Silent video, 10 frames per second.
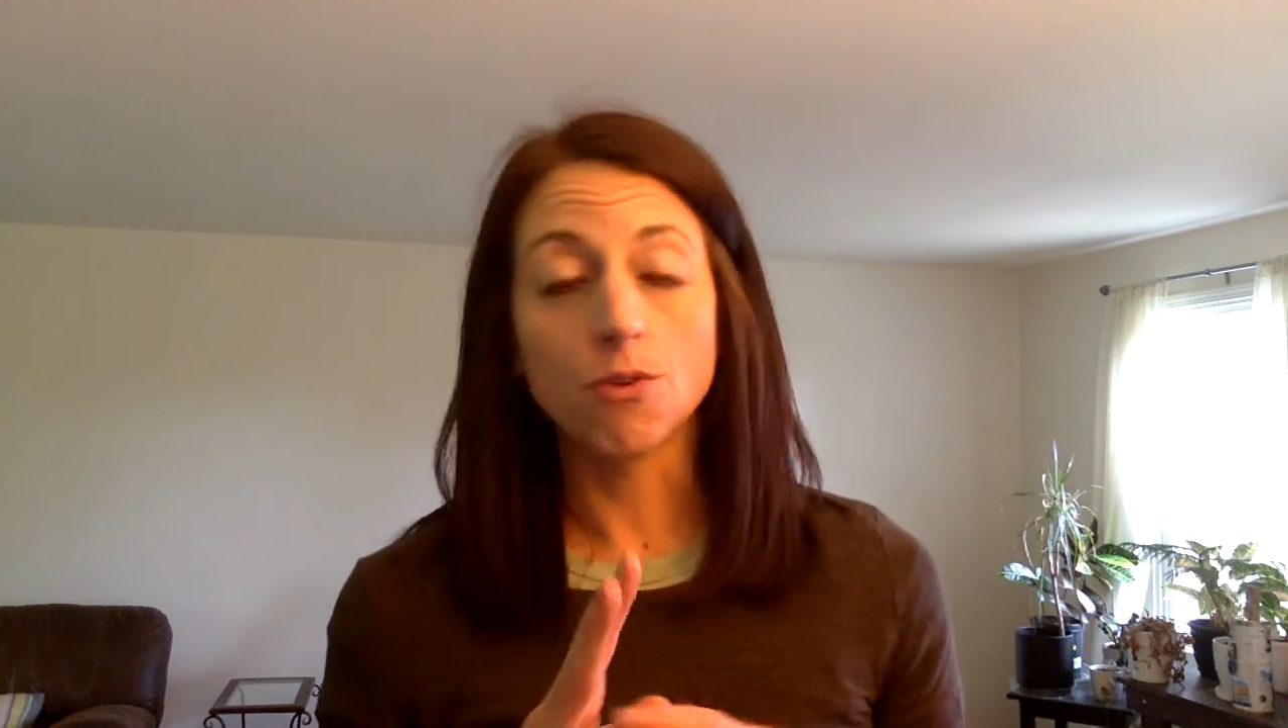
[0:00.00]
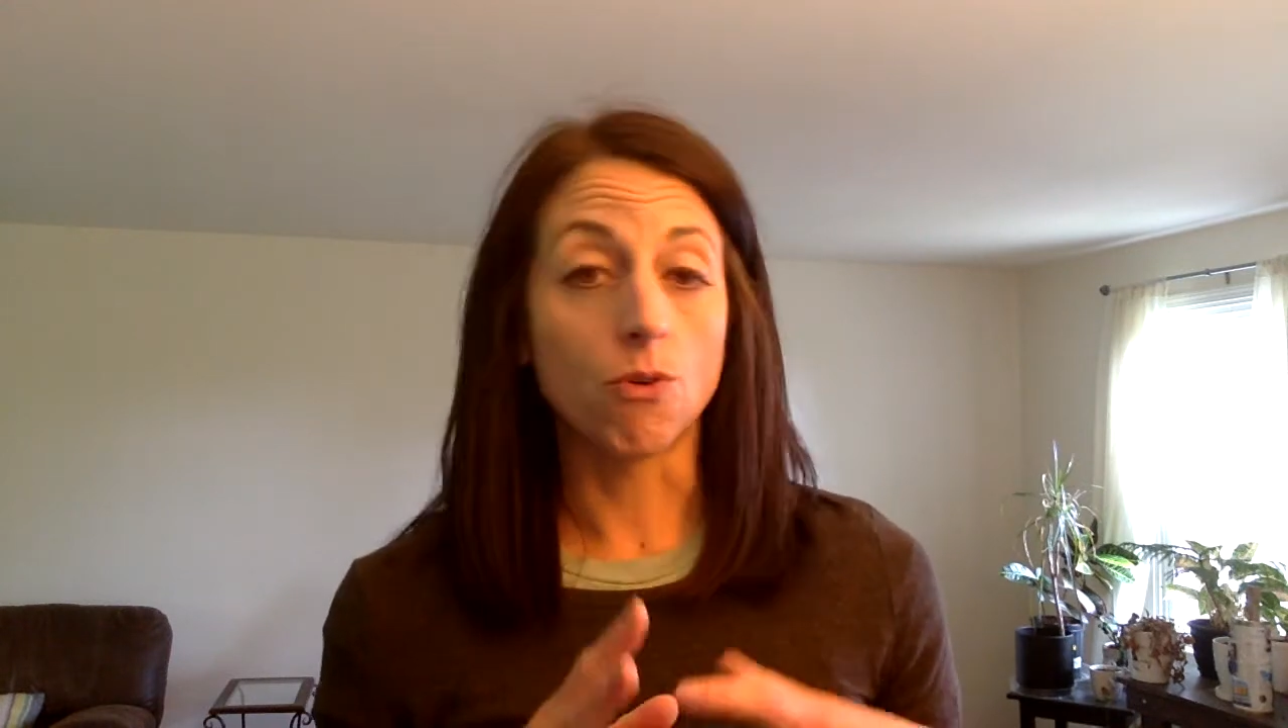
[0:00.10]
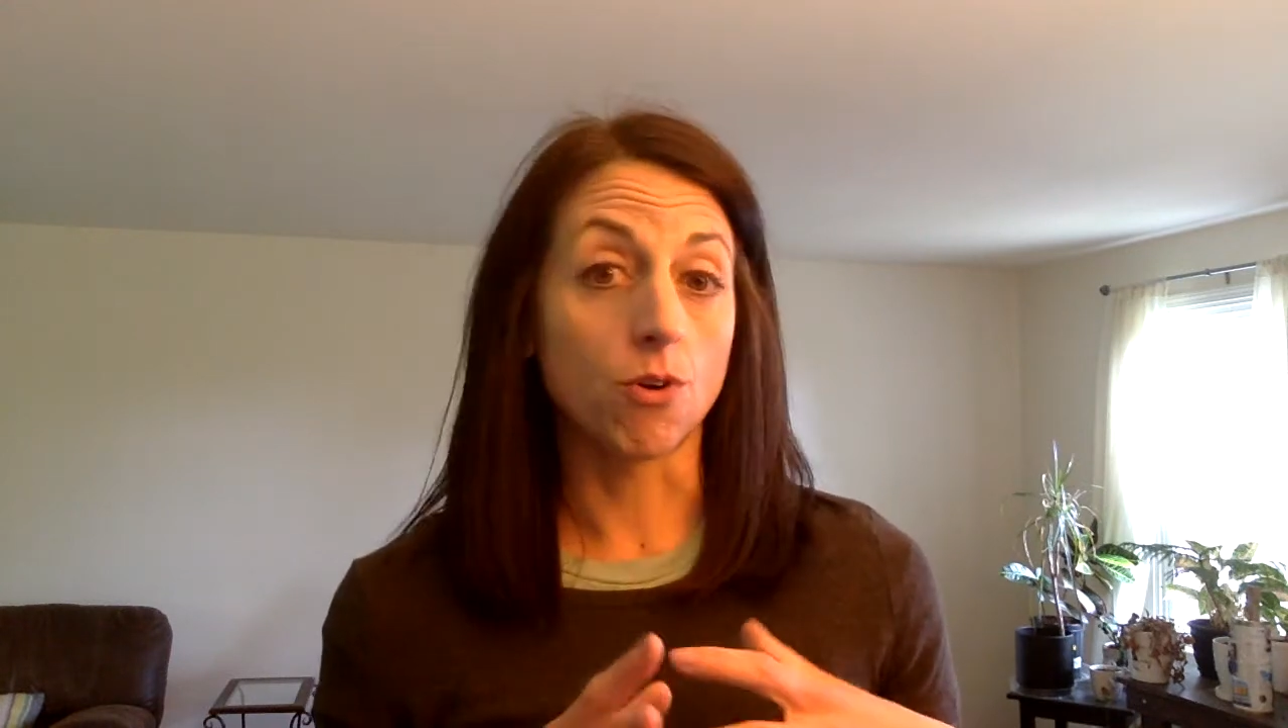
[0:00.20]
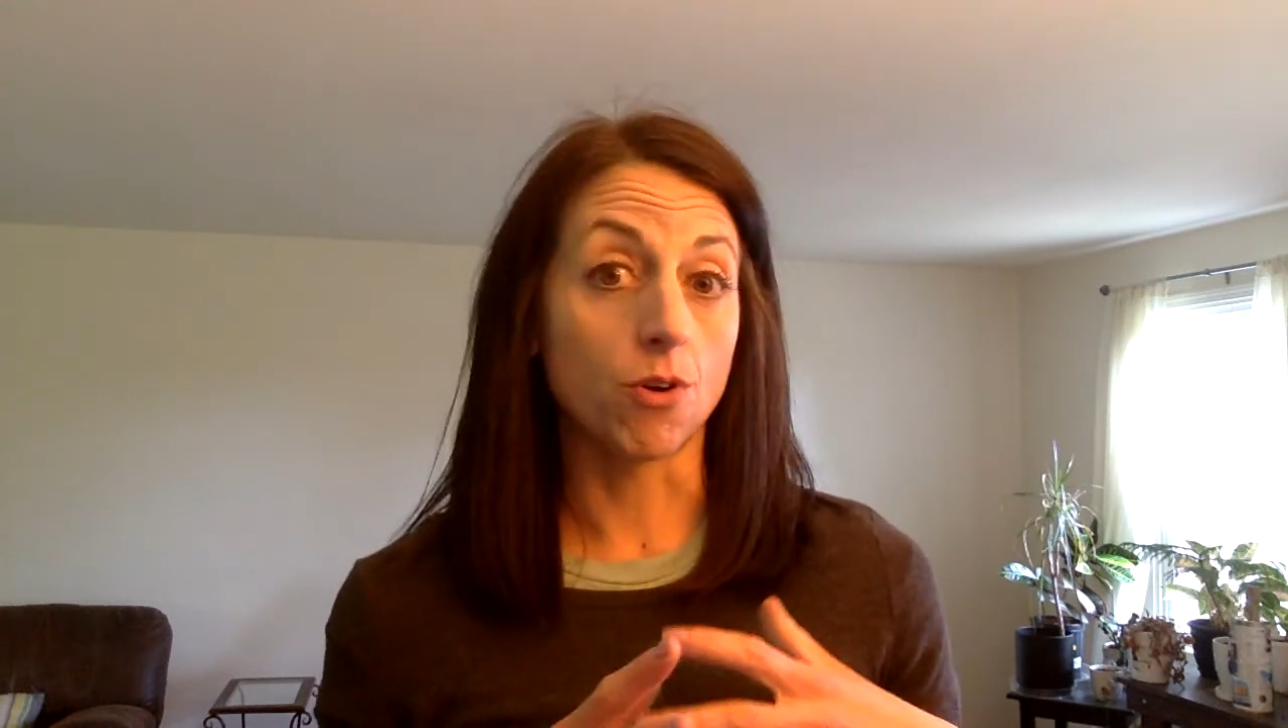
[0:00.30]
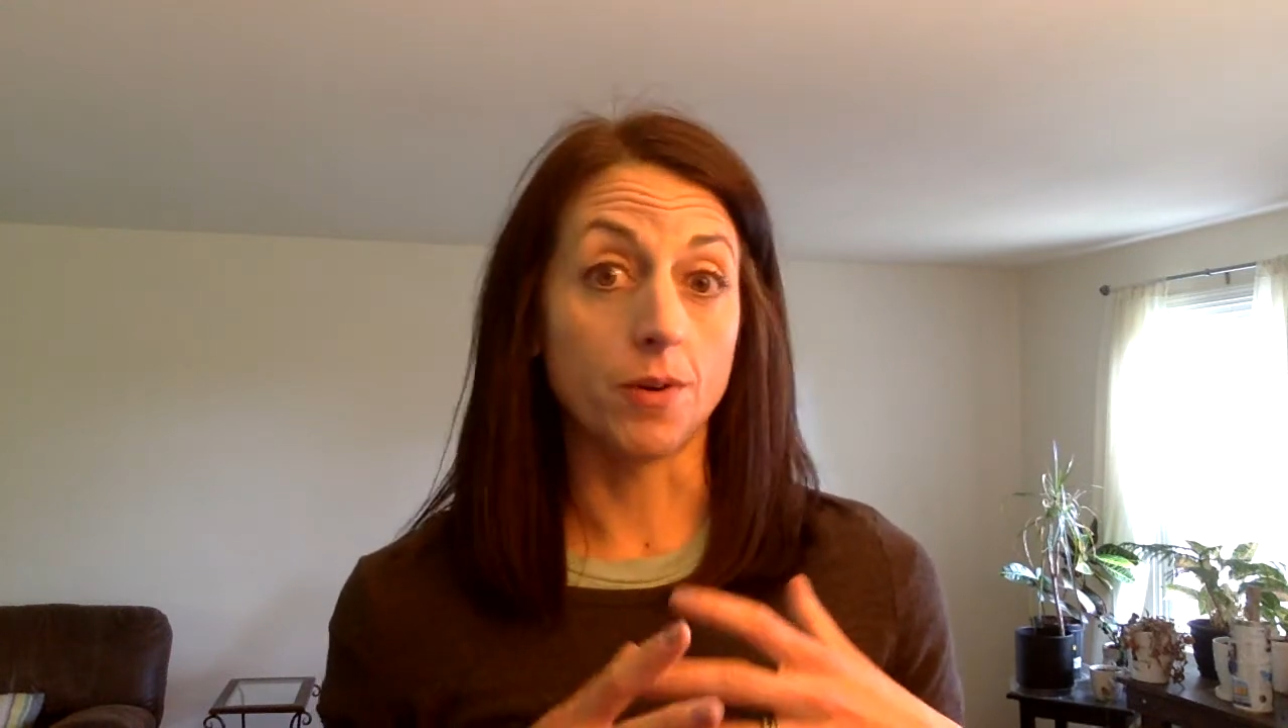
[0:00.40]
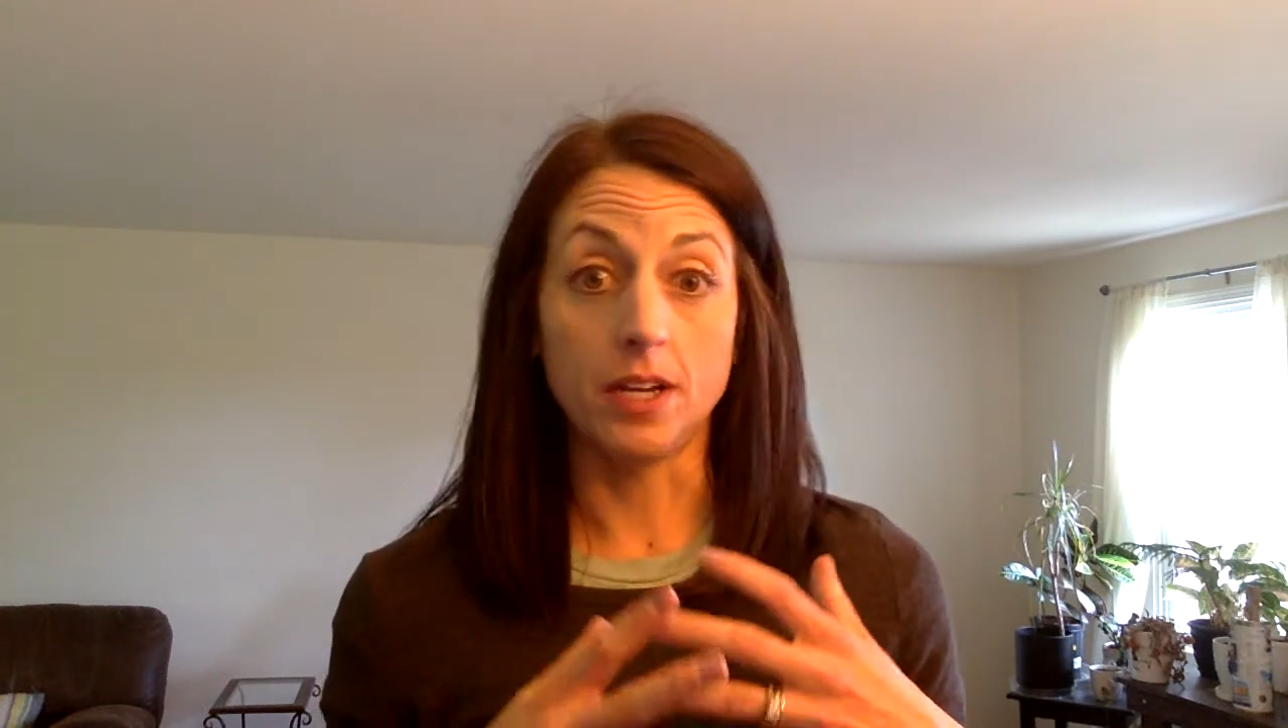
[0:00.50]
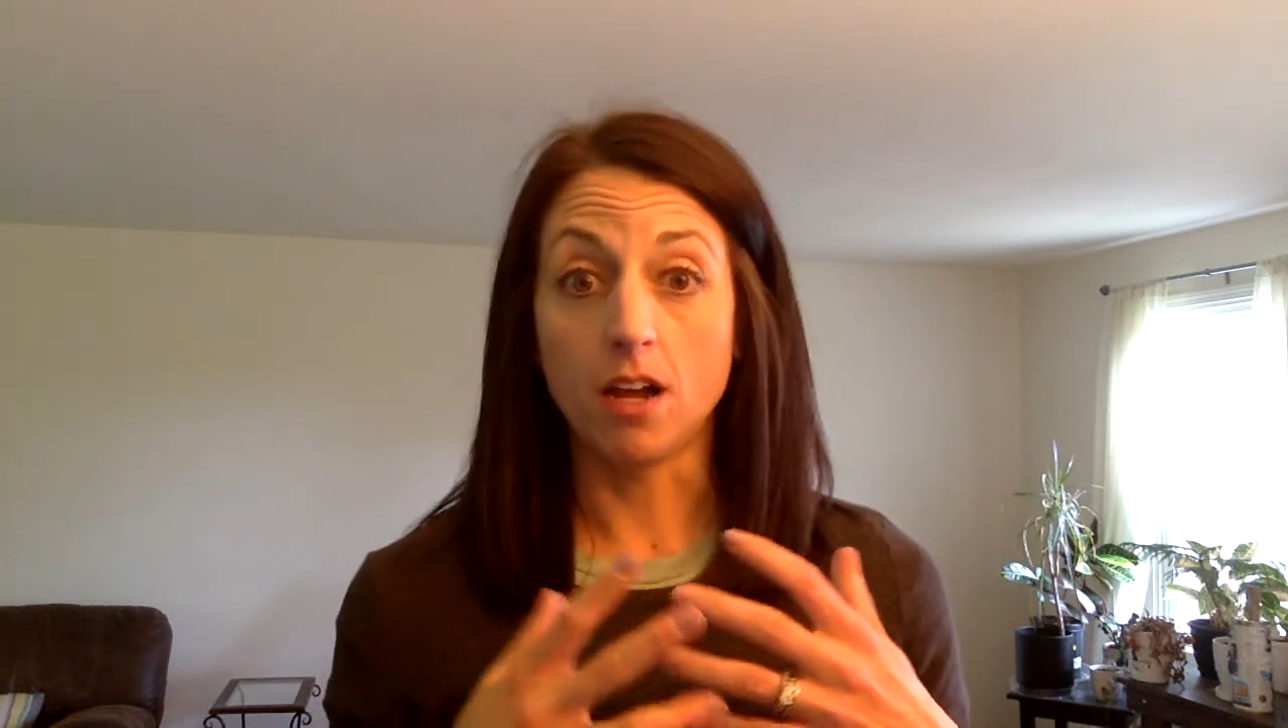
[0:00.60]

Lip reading: or in a